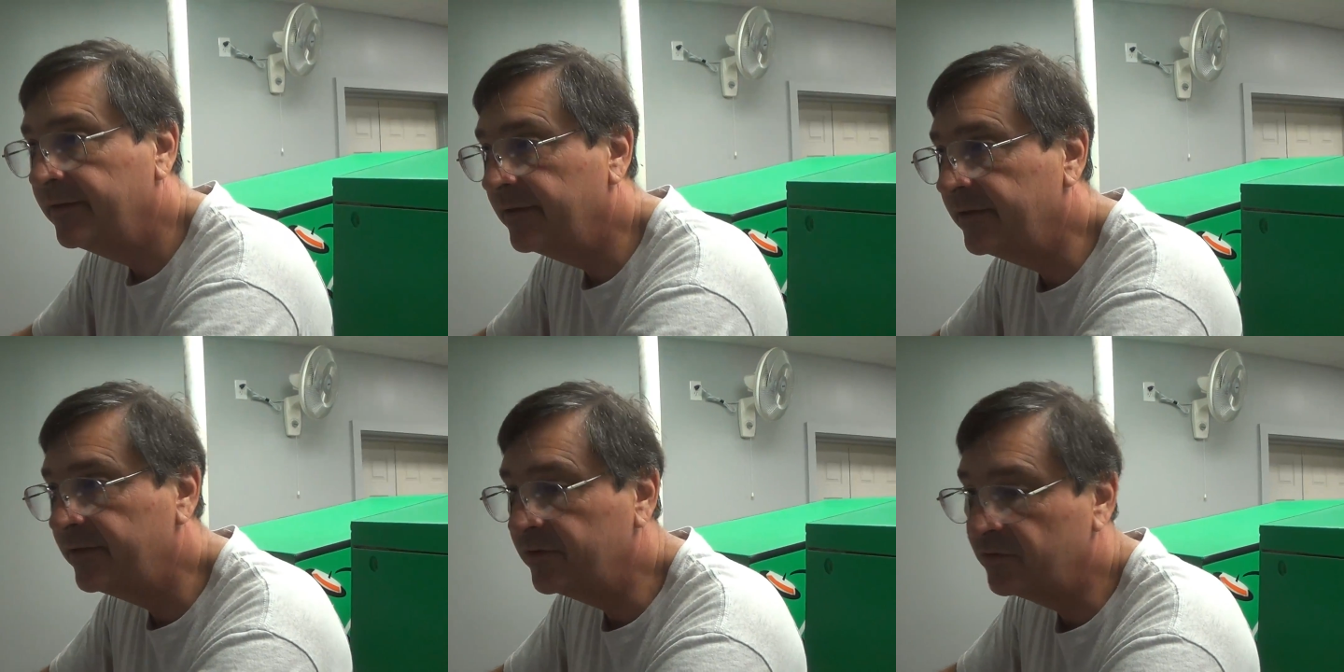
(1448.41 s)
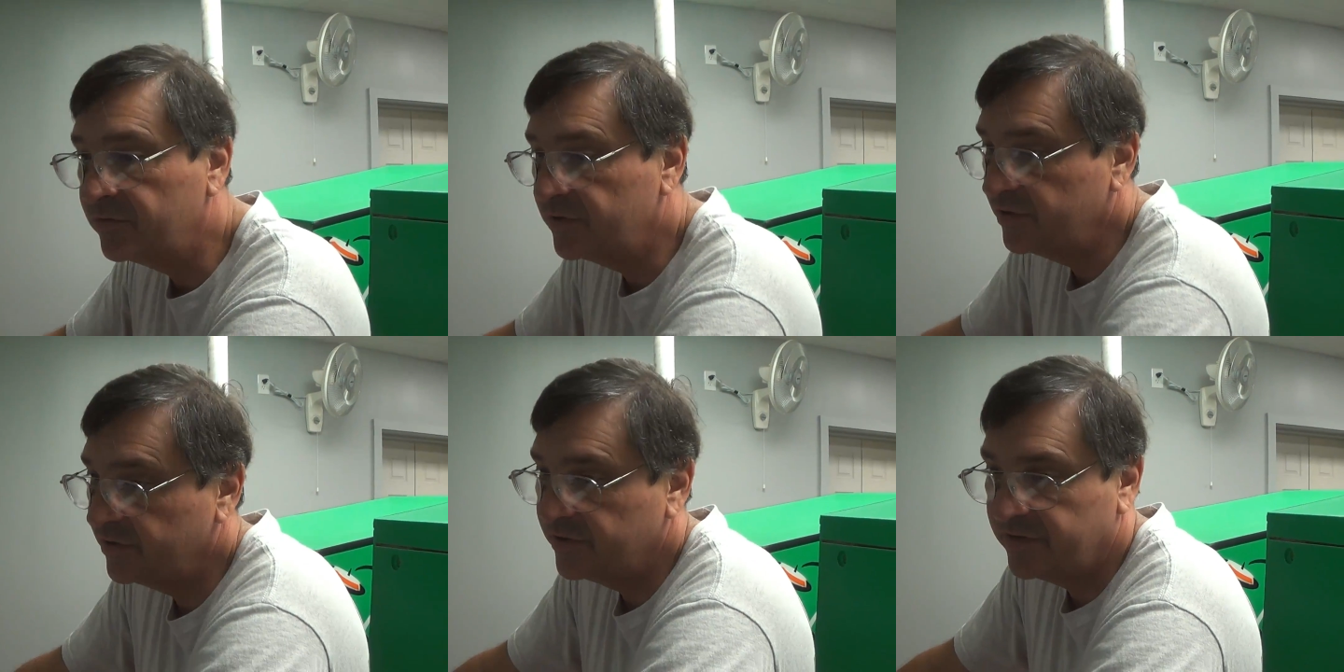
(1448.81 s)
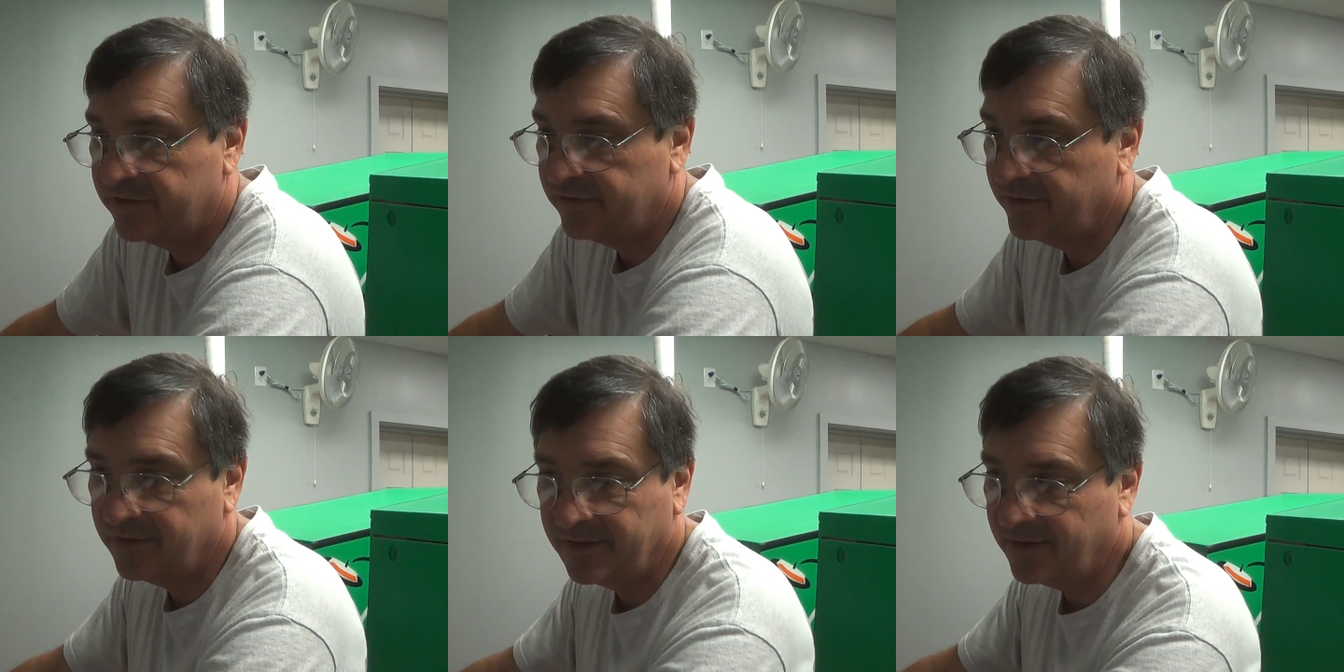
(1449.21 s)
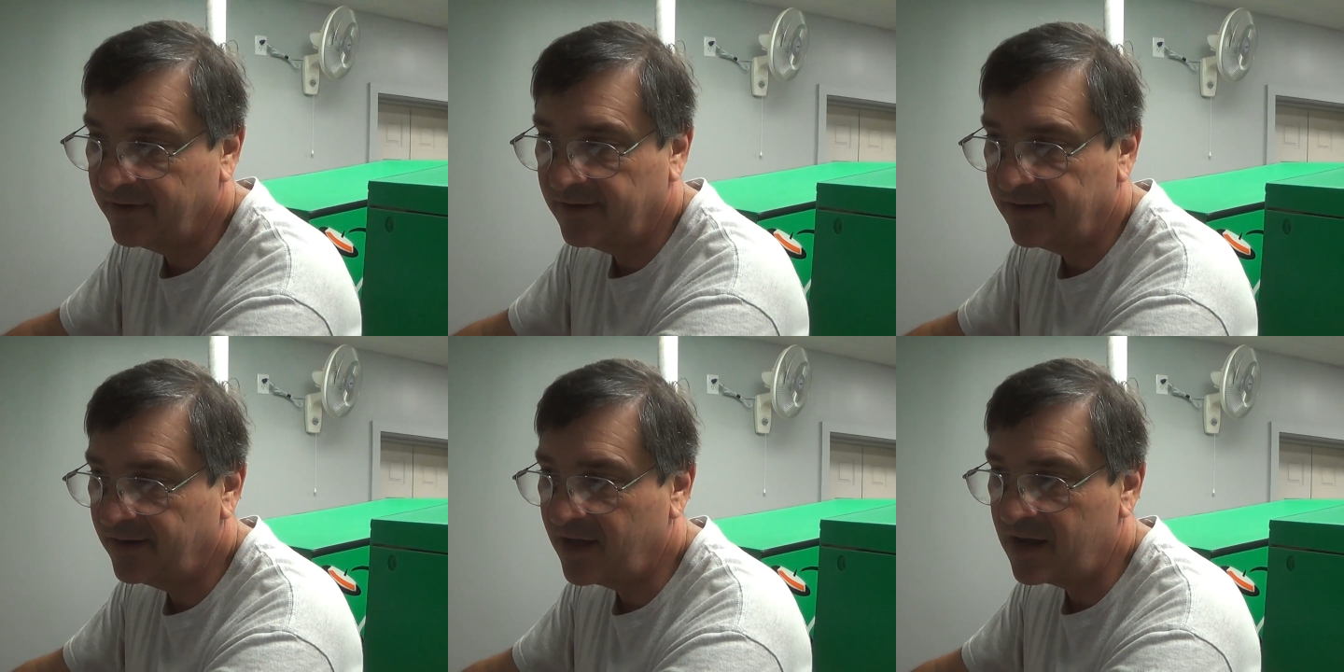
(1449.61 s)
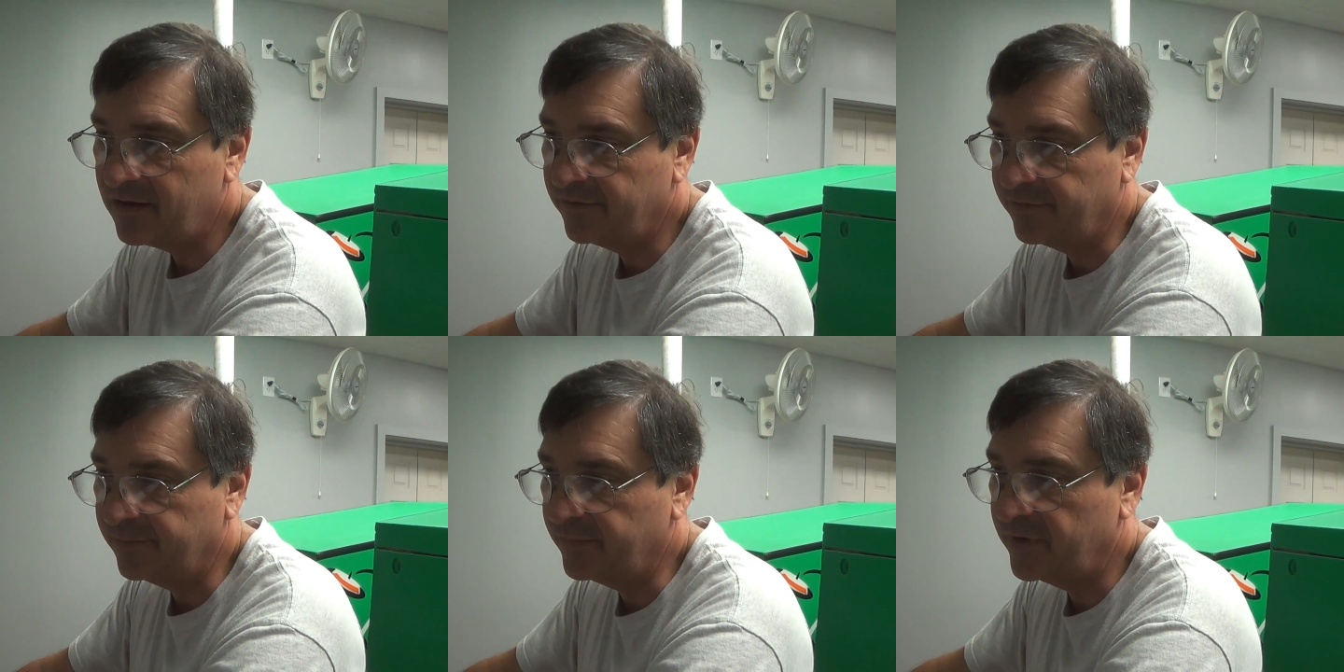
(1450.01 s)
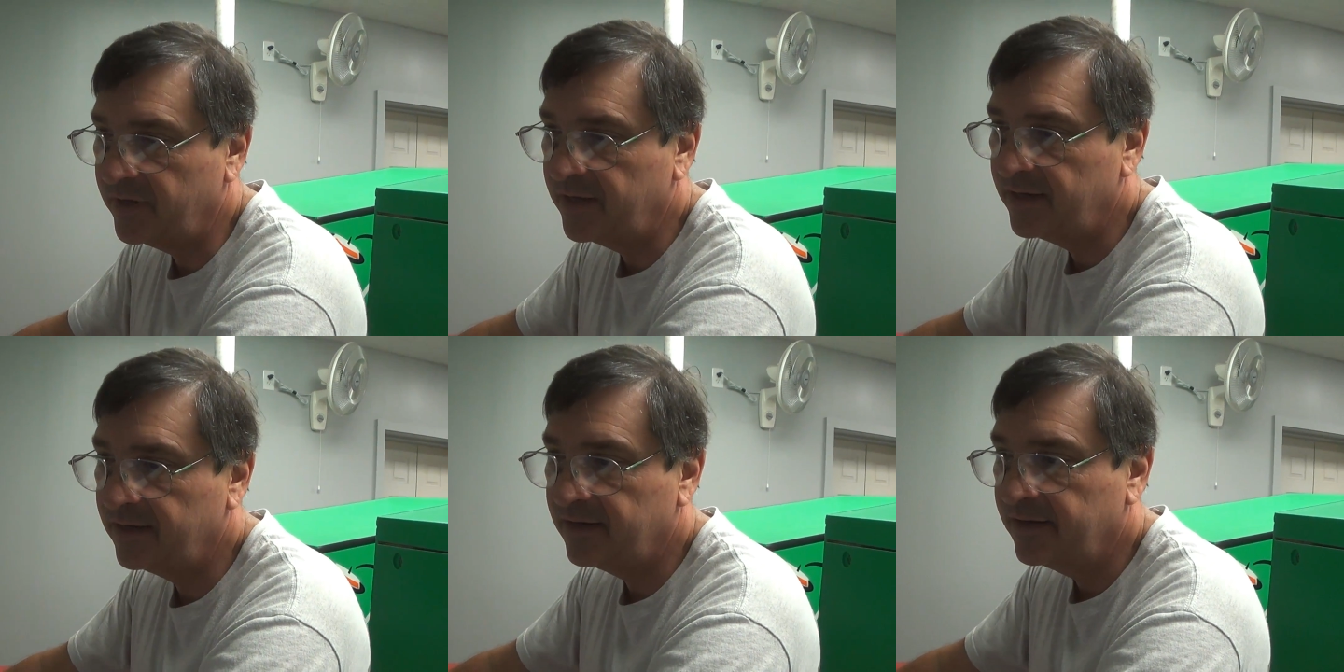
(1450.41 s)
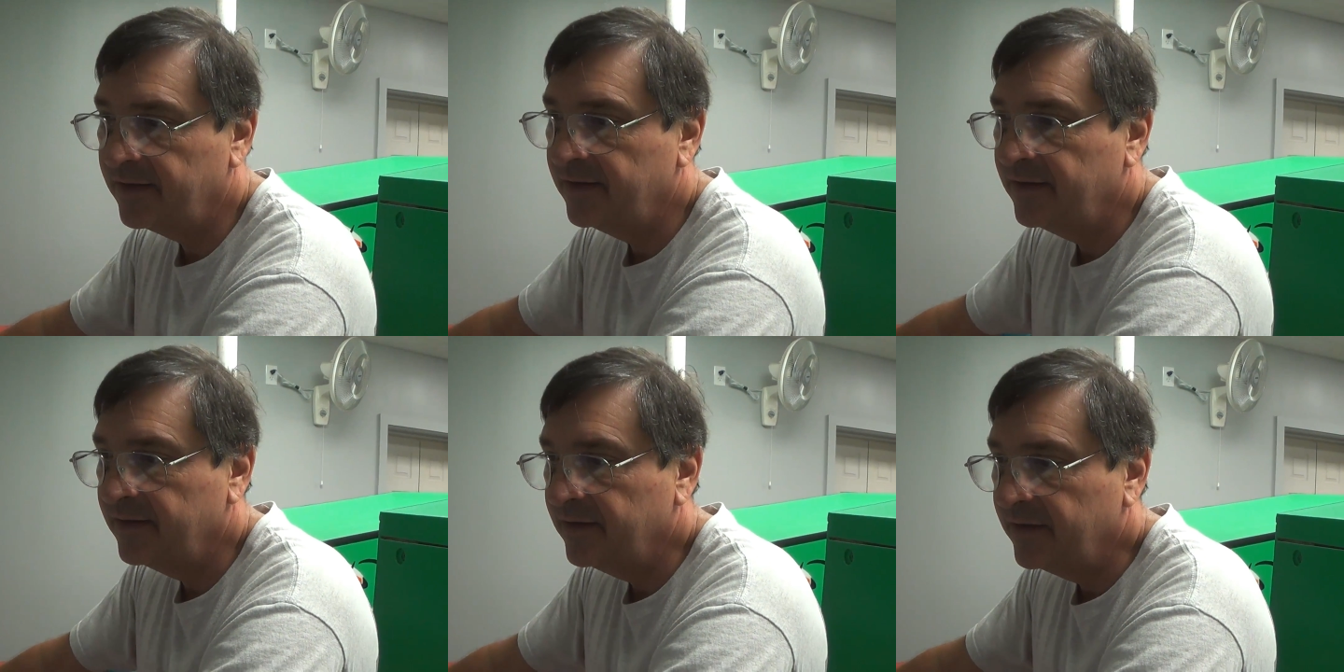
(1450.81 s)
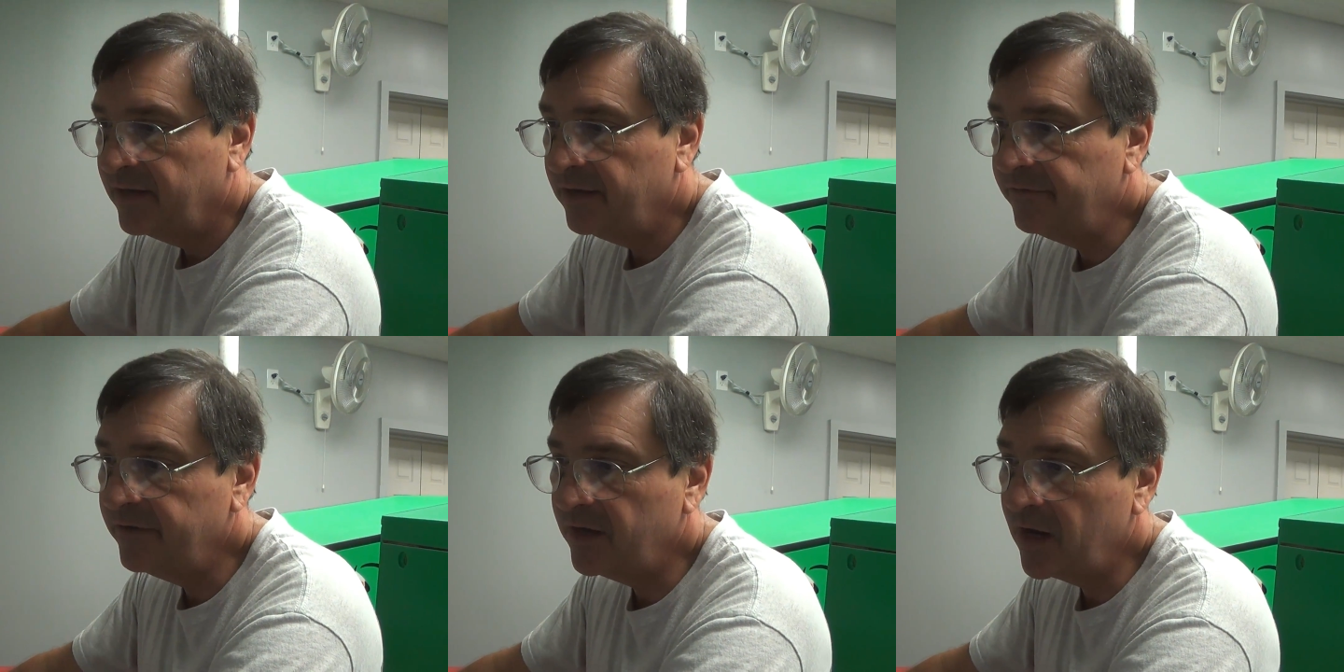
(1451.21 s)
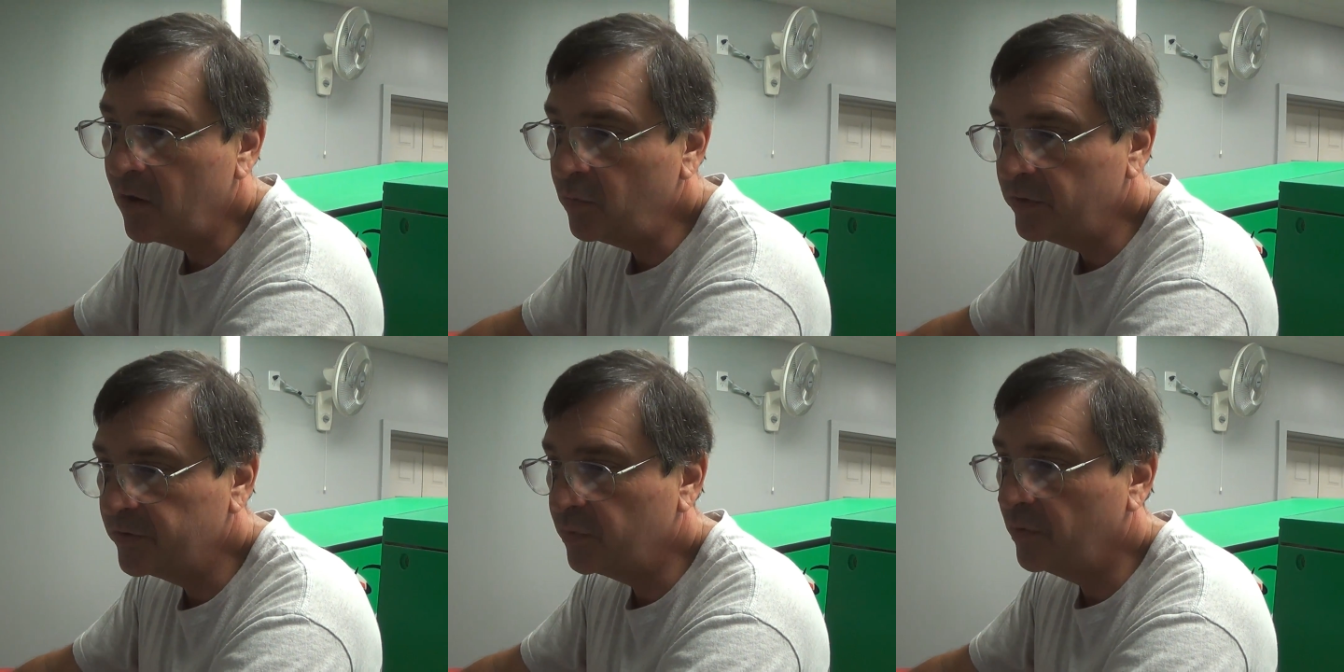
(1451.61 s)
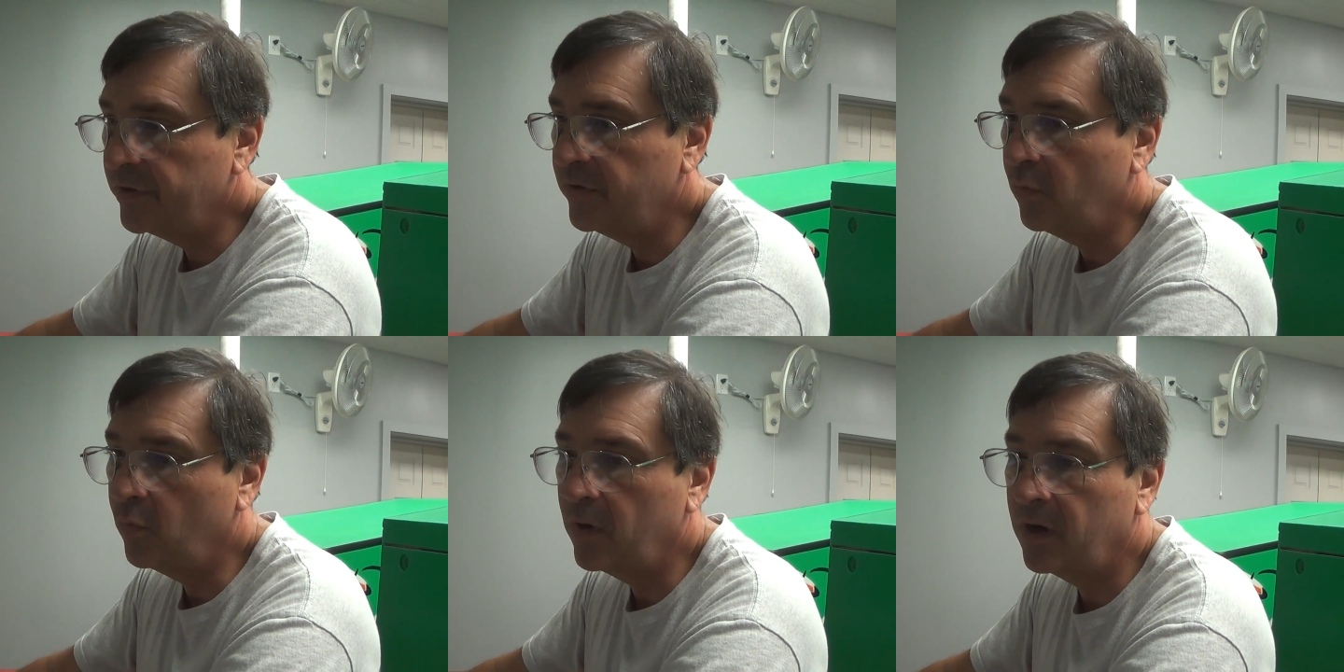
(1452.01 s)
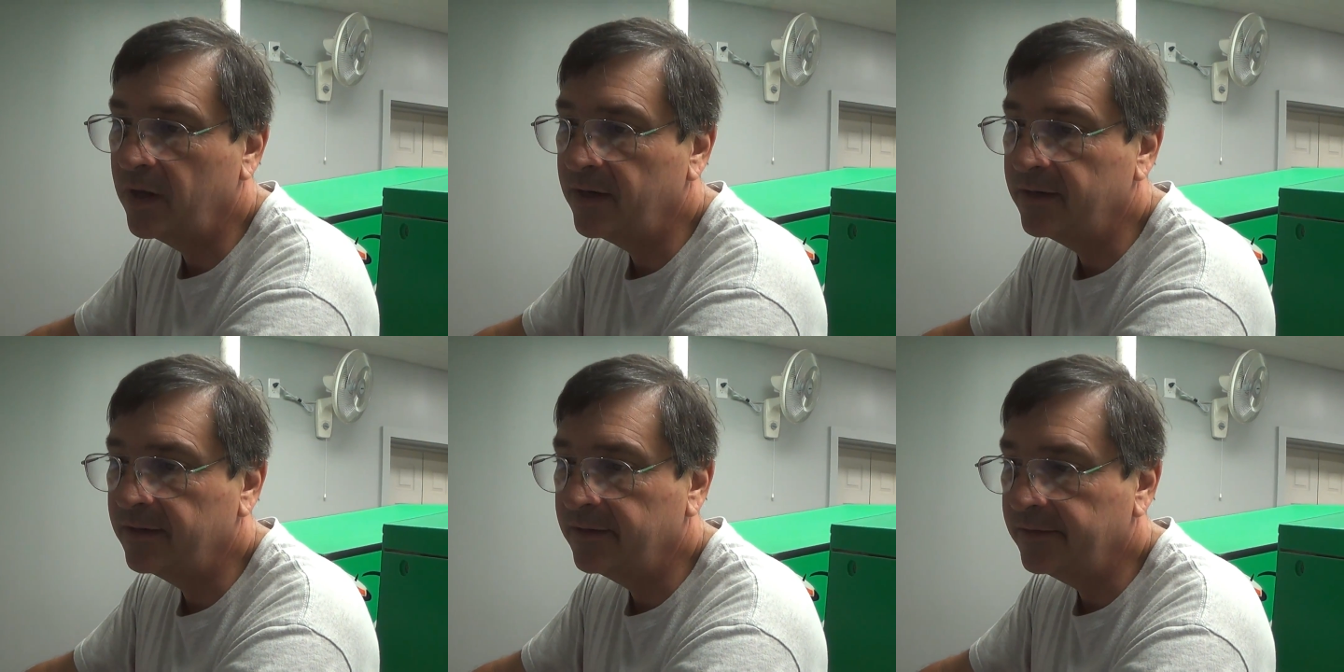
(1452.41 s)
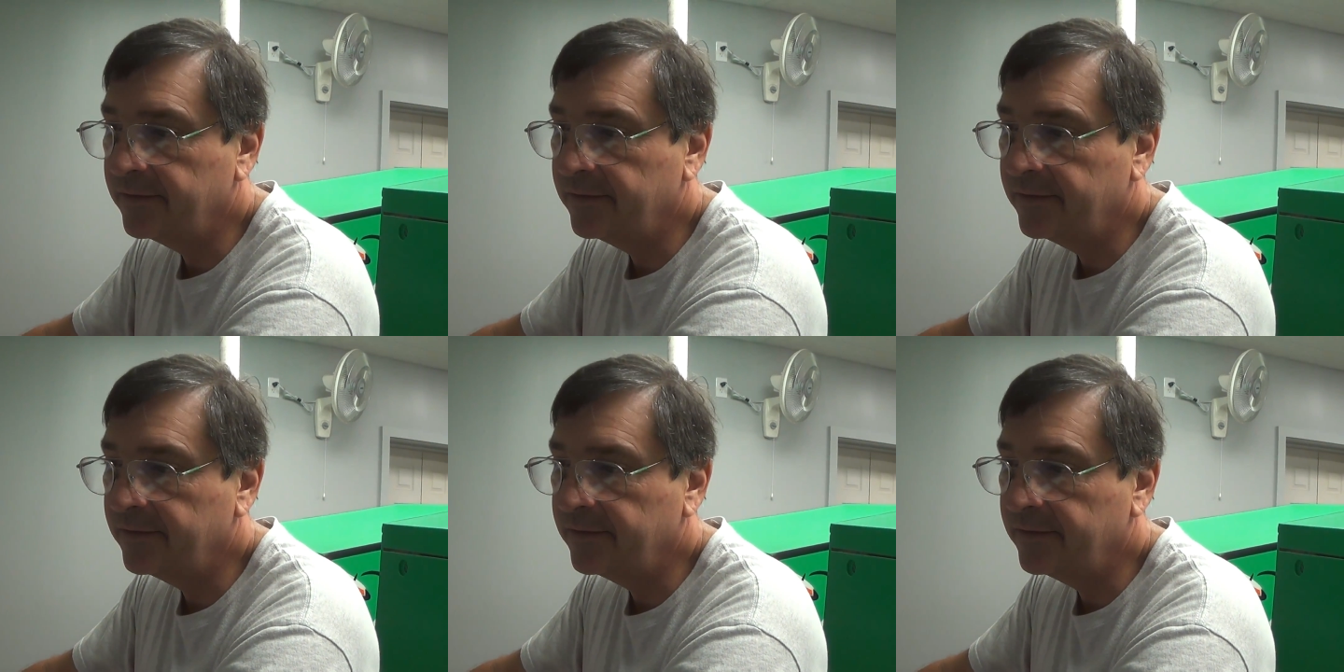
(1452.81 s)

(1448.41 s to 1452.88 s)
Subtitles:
There's just a lot of them, and if you know which one you want,